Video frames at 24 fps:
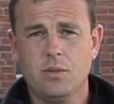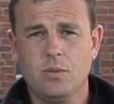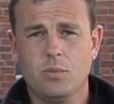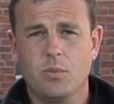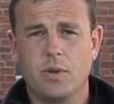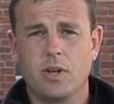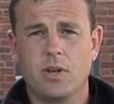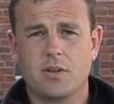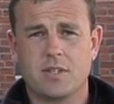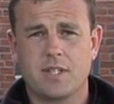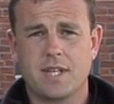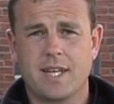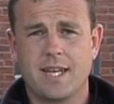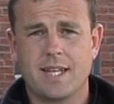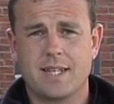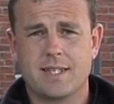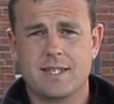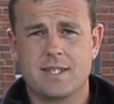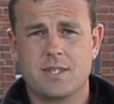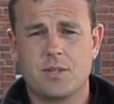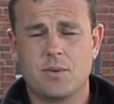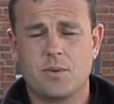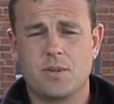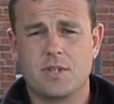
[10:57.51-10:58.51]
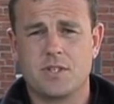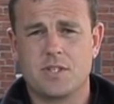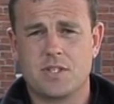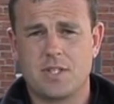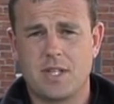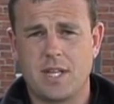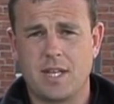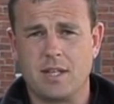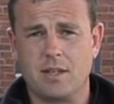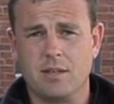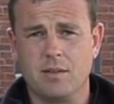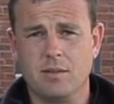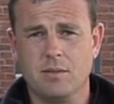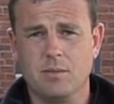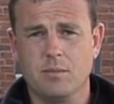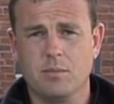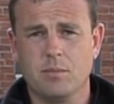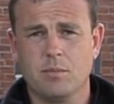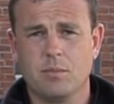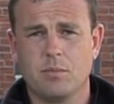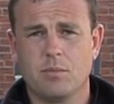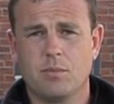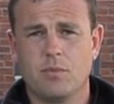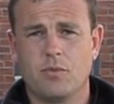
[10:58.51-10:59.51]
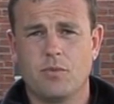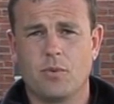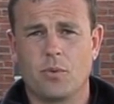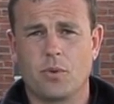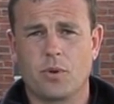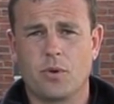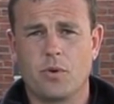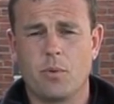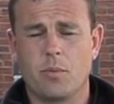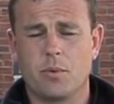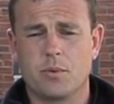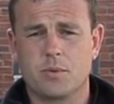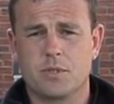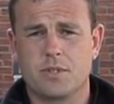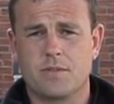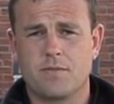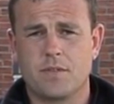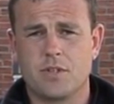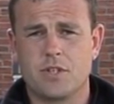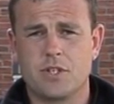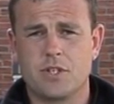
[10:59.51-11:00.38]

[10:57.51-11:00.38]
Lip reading: We'd like to get to the scene before the criminals have the